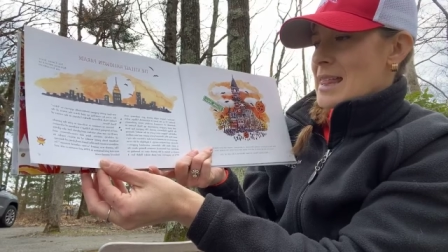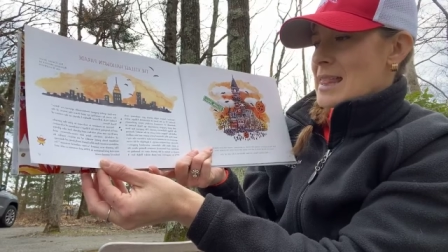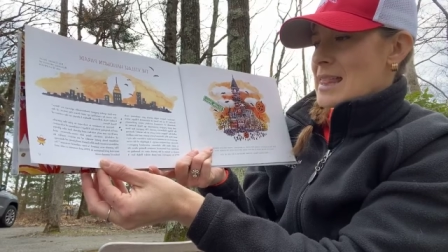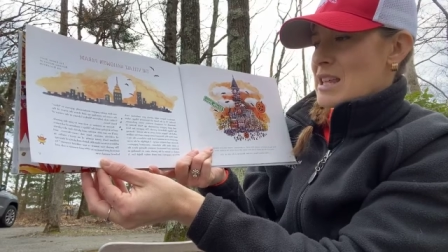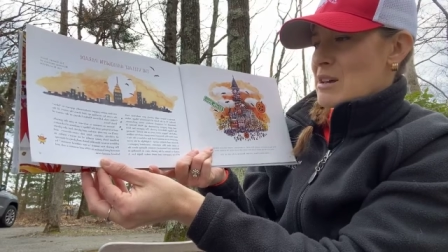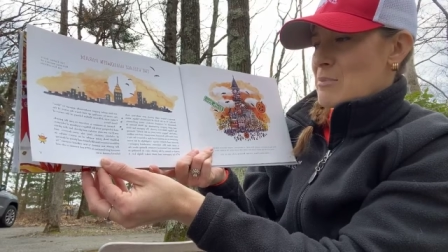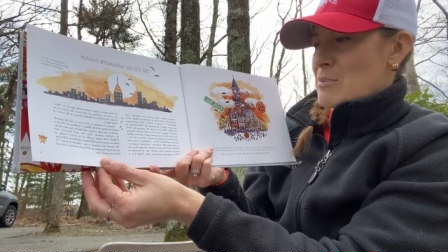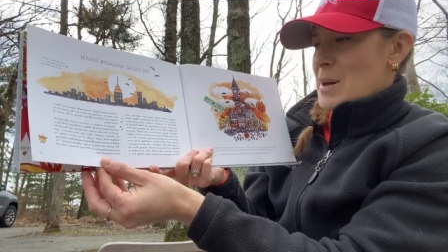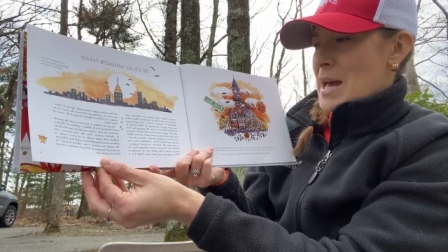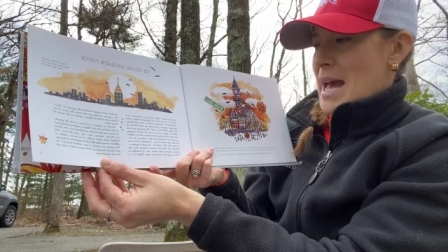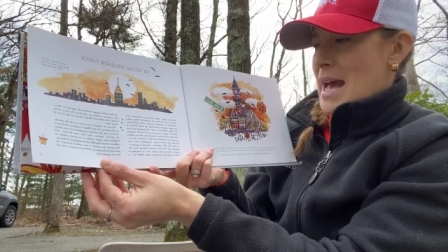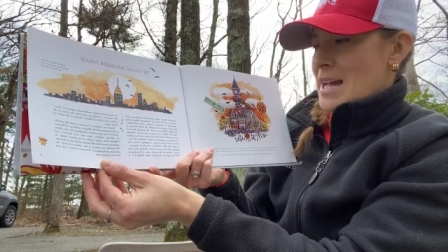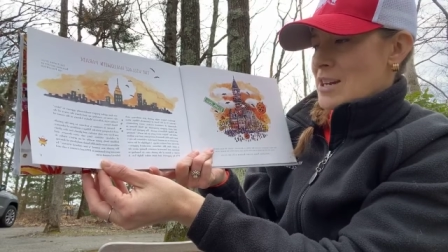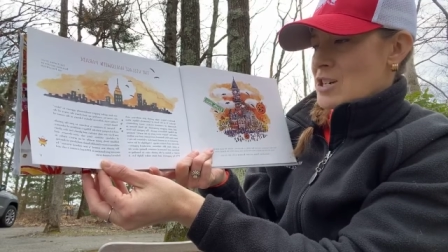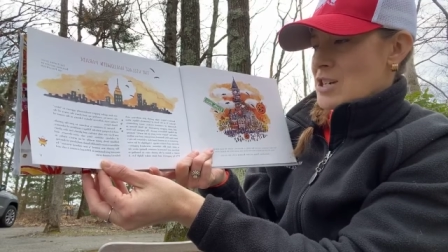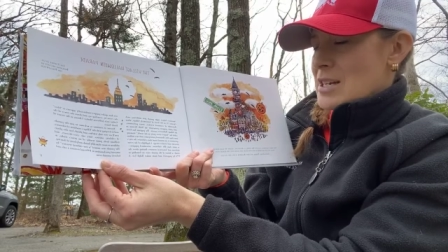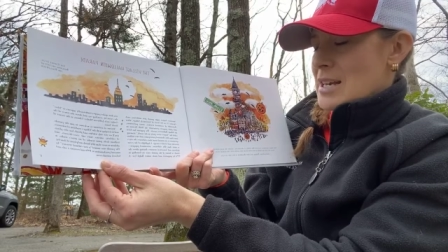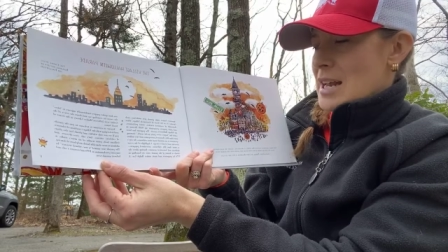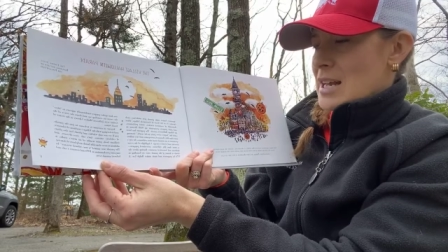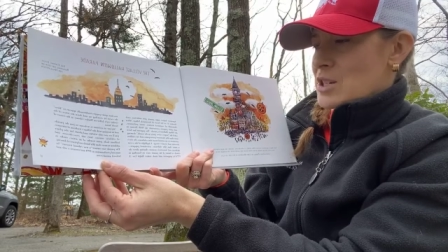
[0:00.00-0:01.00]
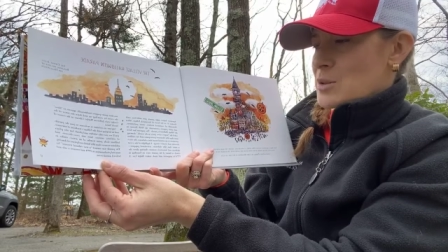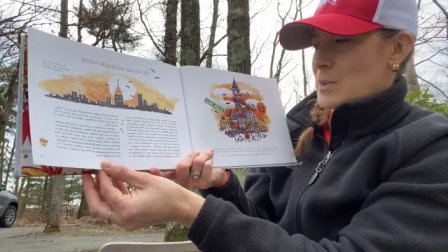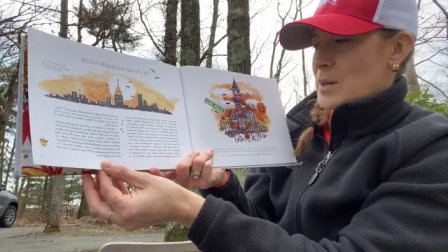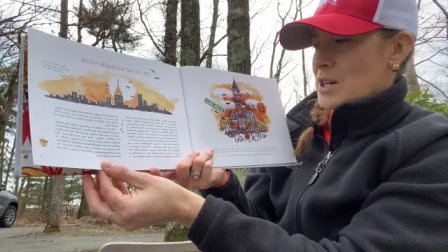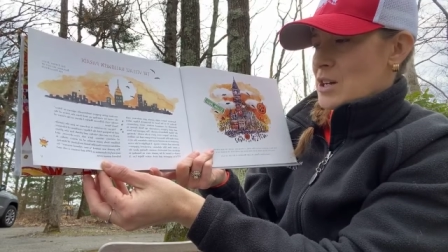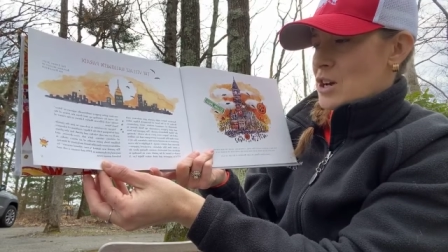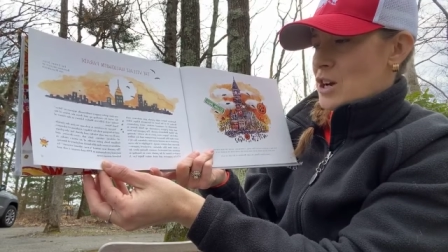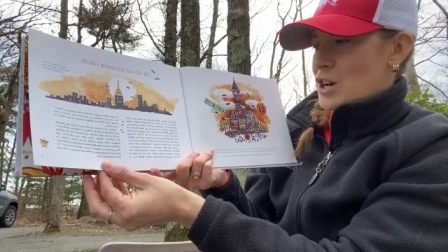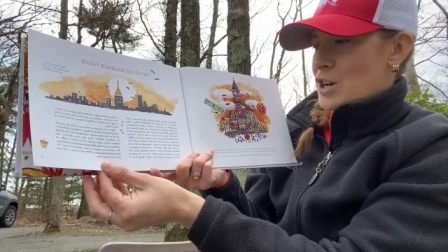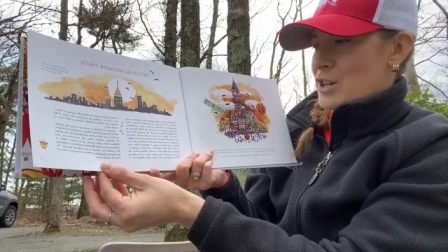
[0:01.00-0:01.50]
The pageant has been
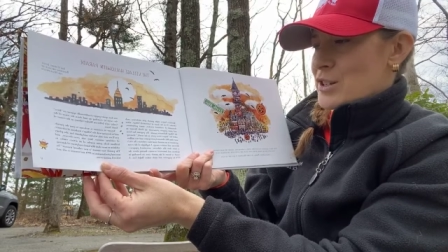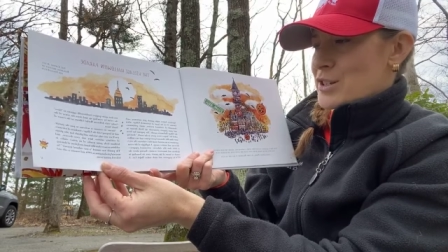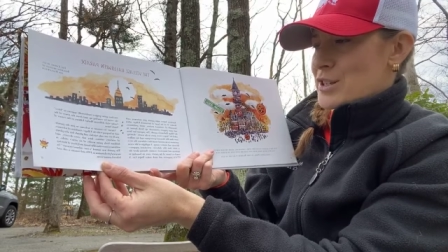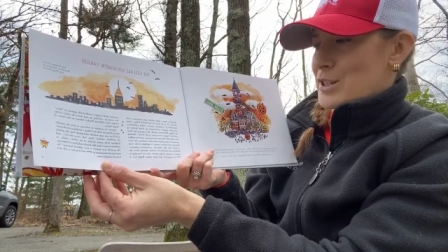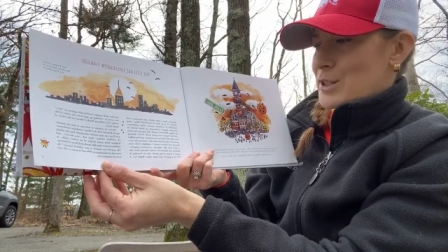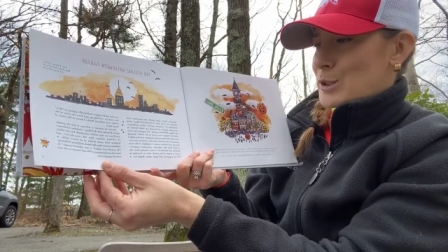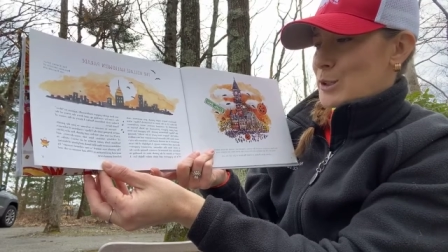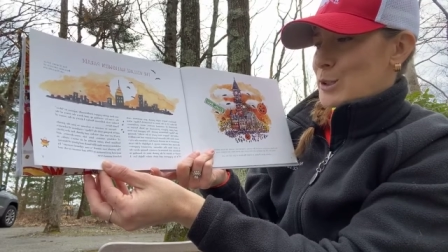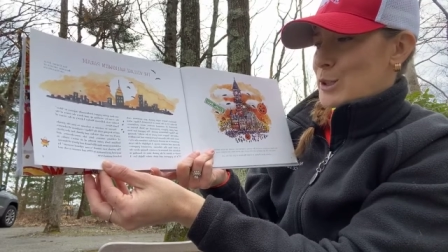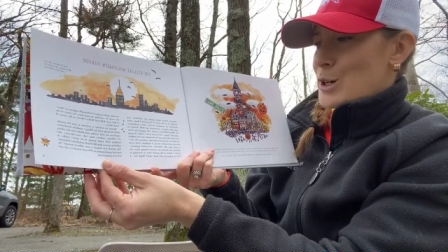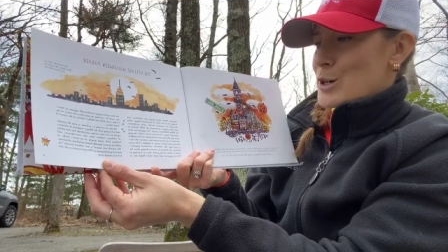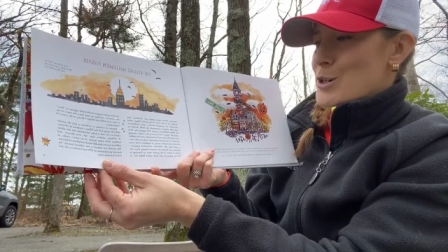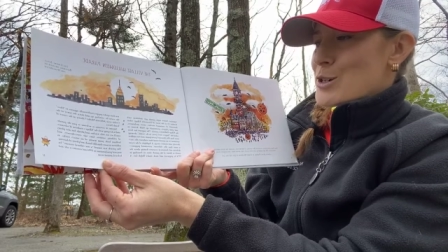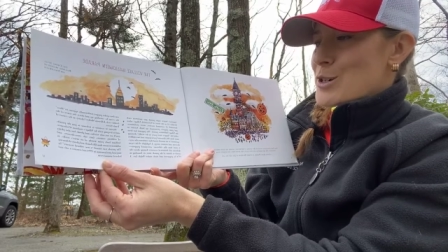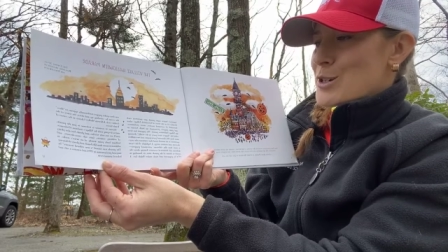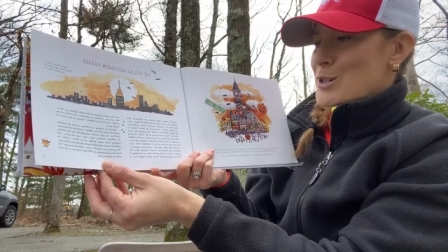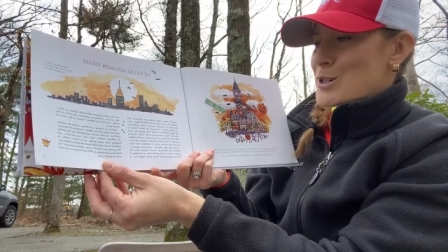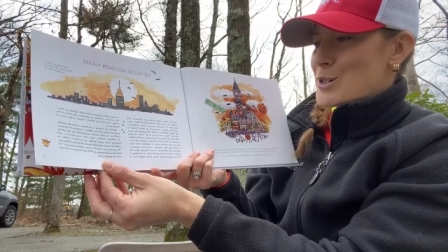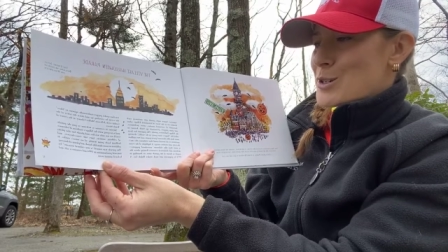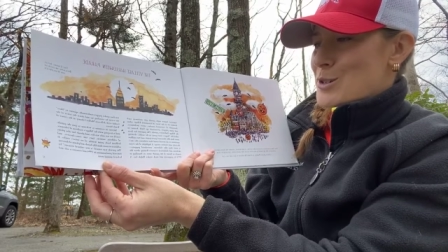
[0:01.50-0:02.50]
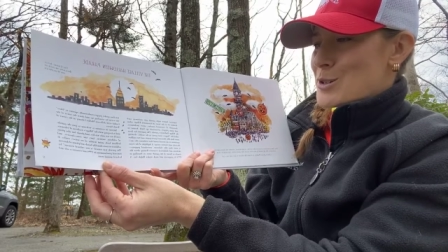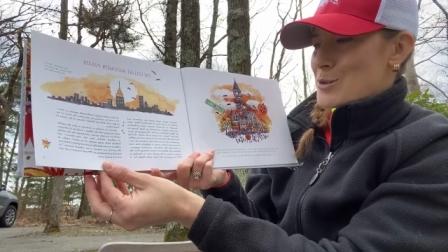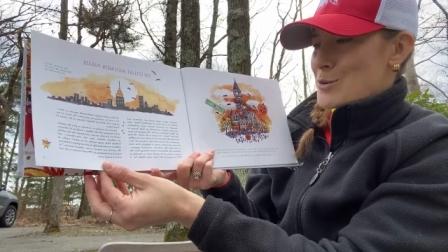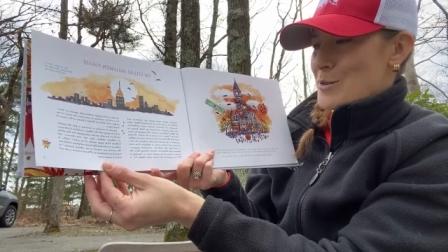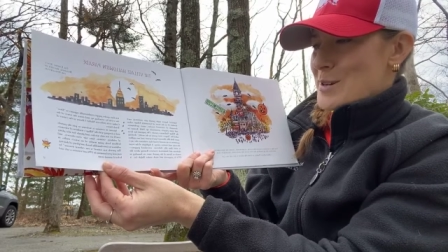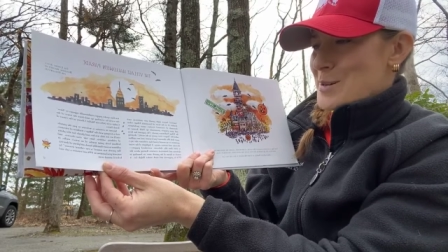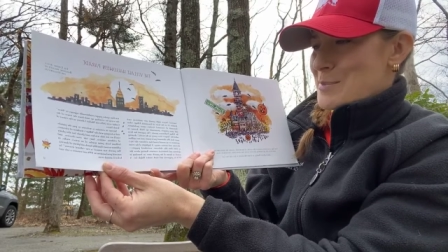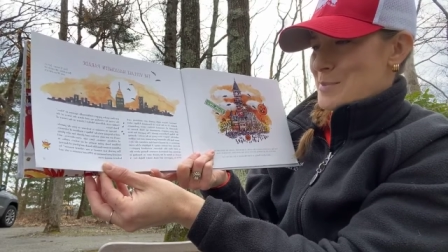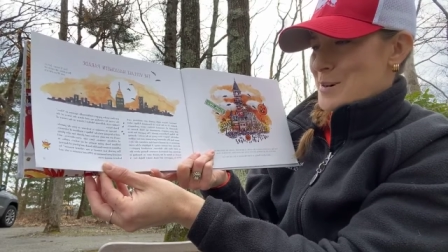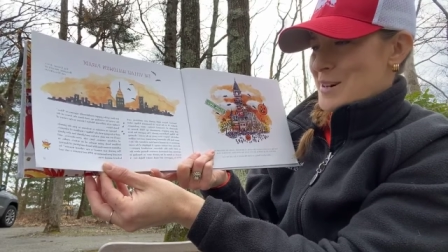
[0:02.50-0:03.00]
called the largest
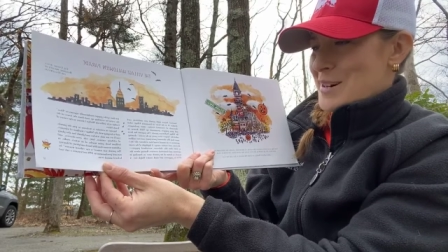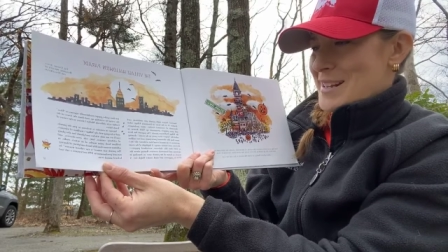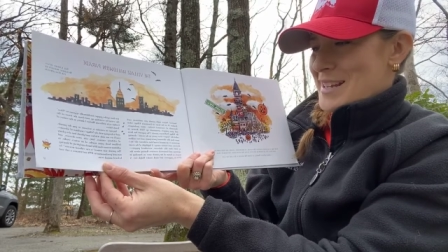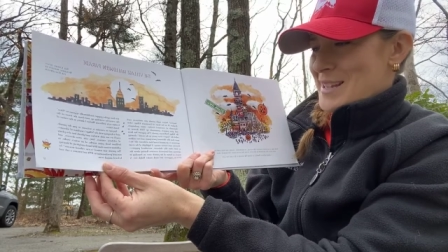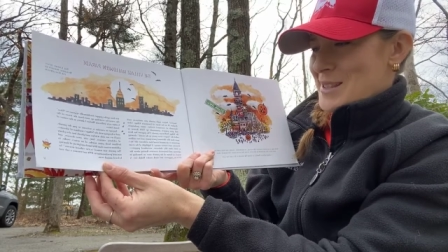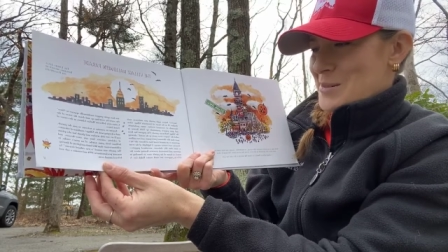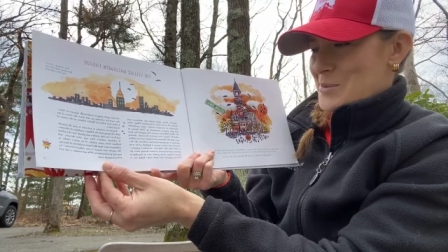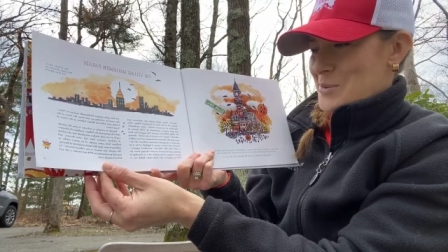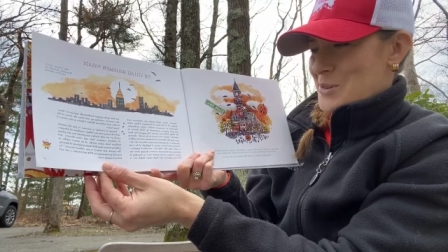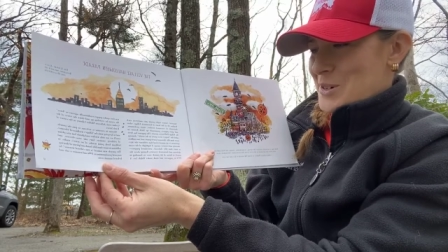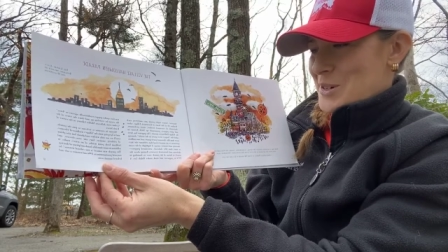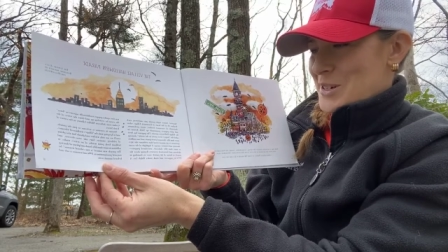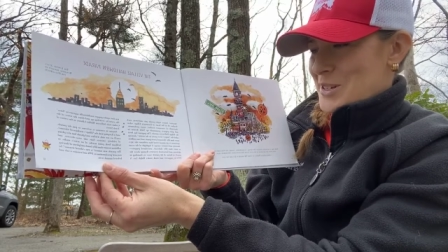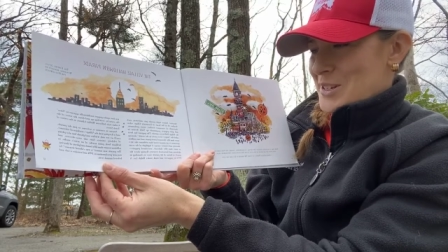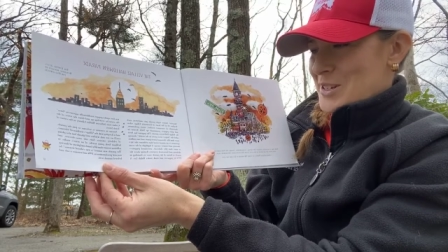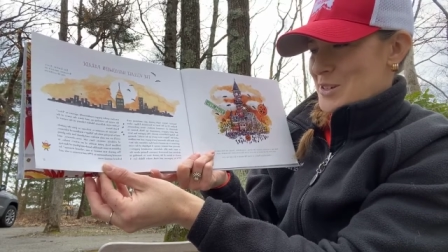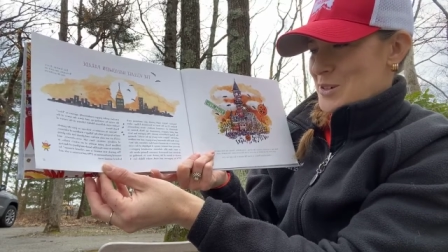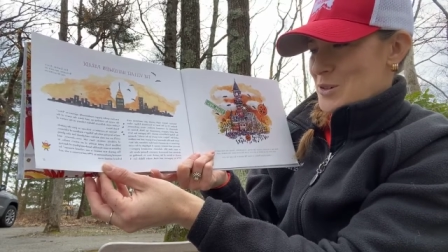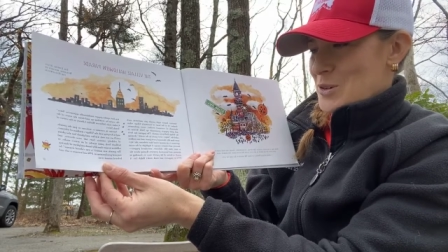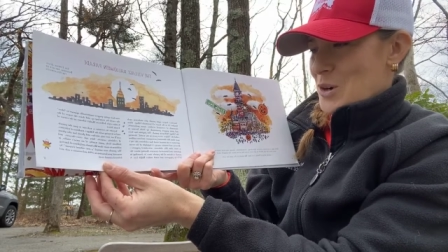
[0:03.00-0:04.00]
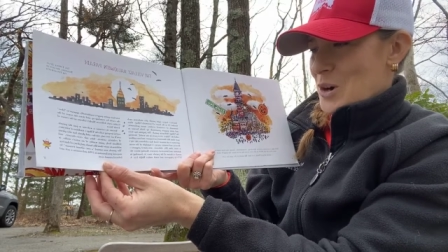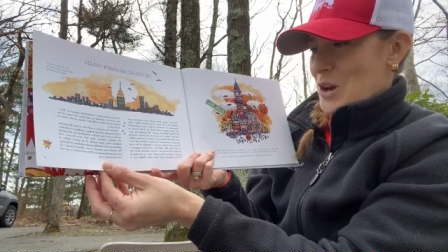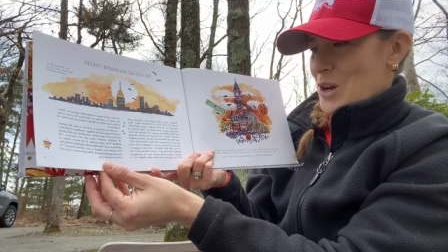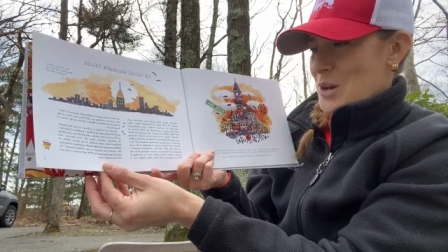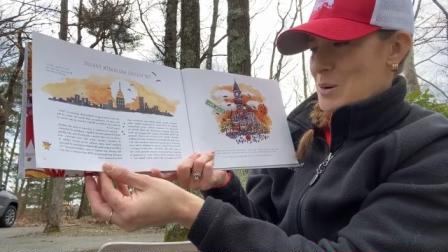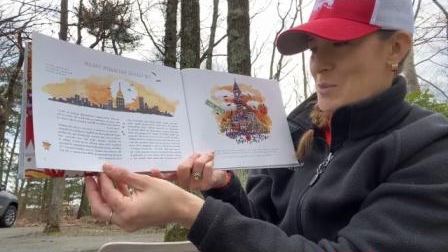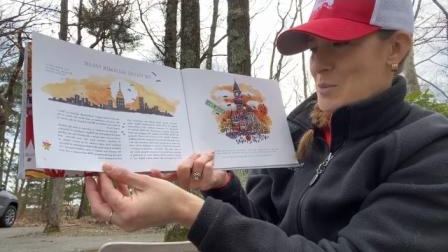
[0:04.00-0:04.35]
street party in the world, drawing